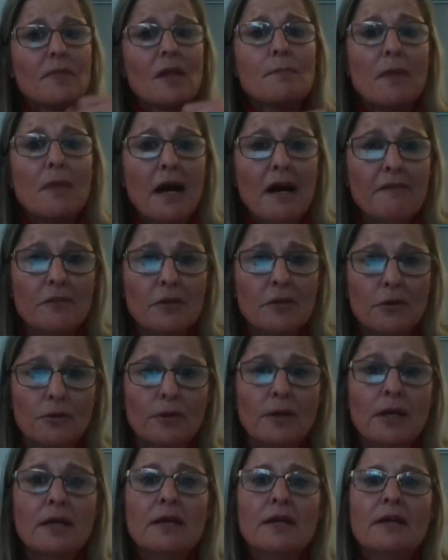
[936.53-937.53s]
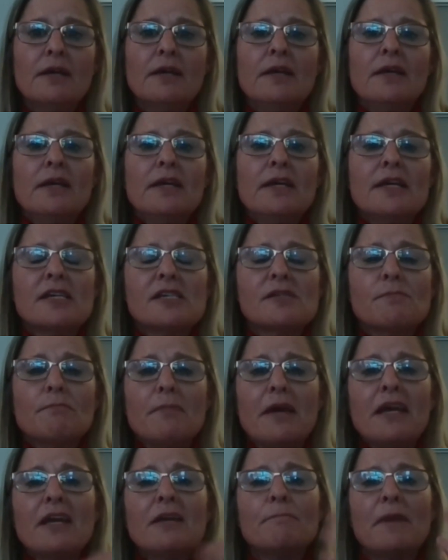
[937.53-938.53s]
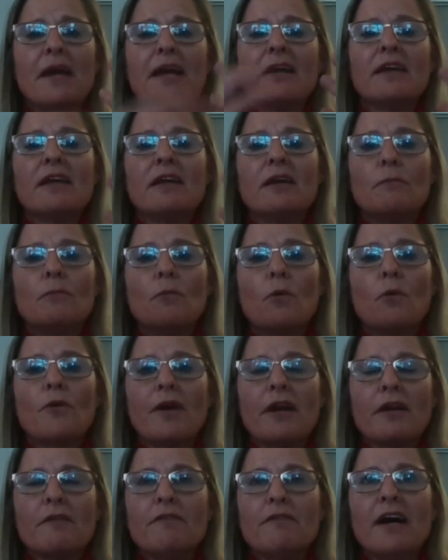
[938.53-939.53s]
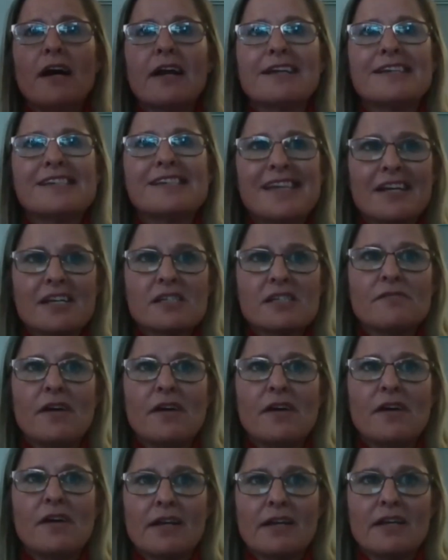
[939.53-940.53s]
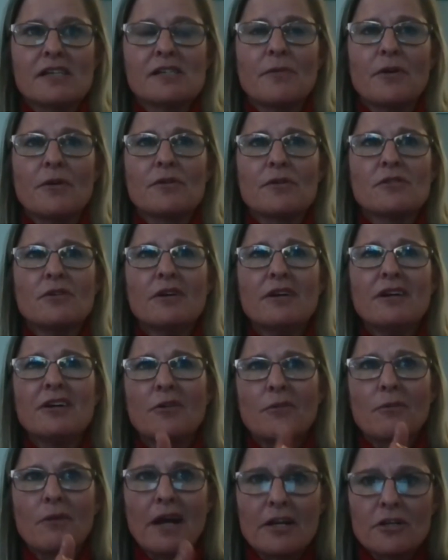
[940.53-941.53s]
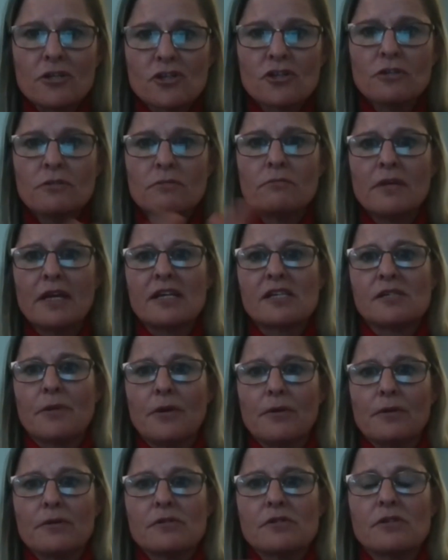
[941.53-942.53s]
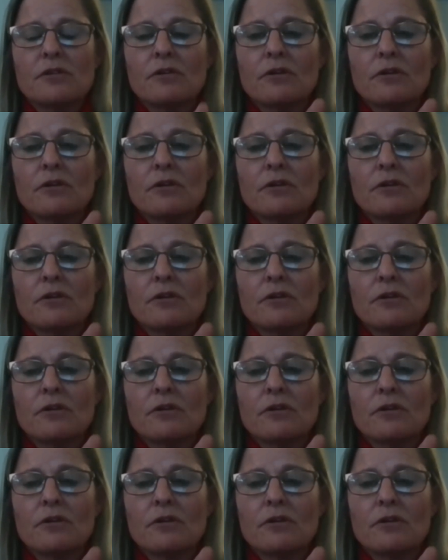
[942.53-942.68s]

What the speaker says: My view is make banking a more gratifying and satisfying experience, not a grudge experience,